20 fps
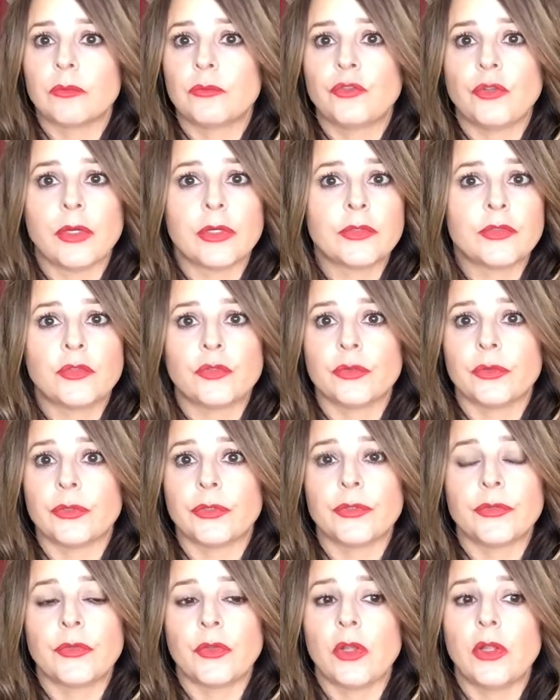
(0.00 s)

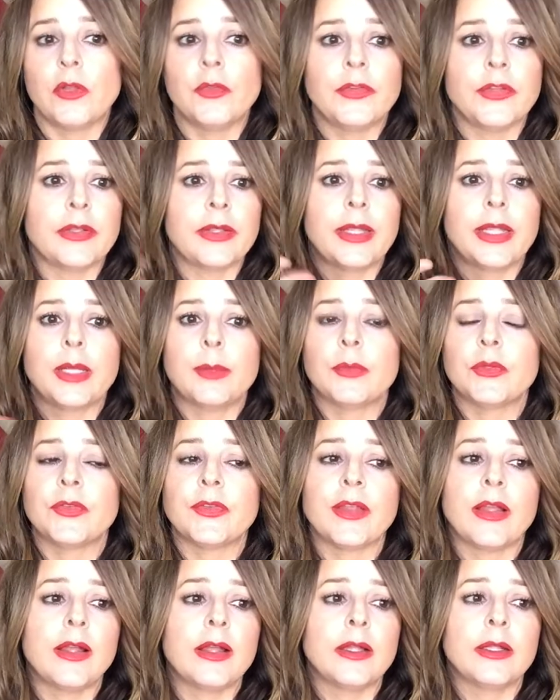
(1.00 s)
drugstores, Ulta,
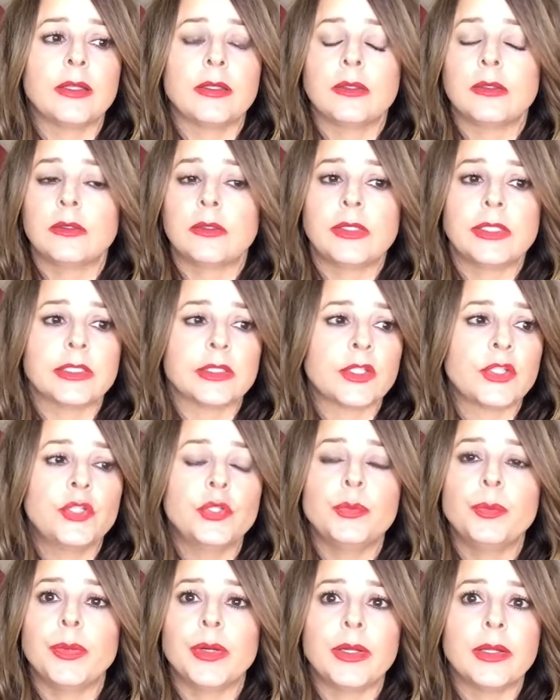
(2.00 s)
Amazon, get
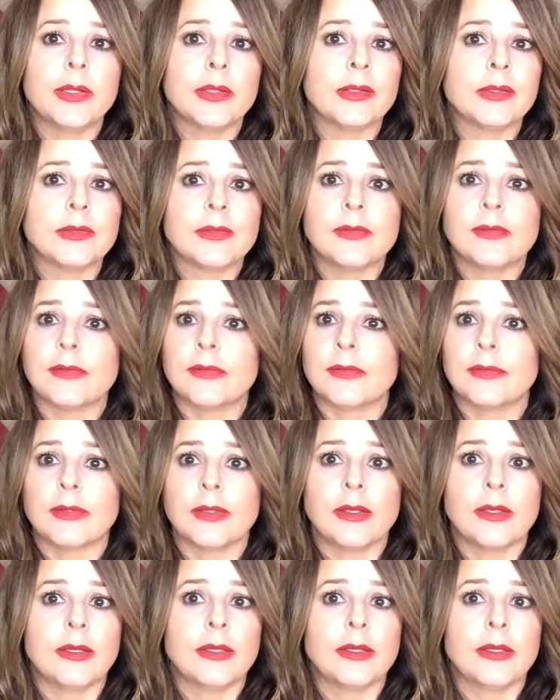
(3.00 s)
coupons,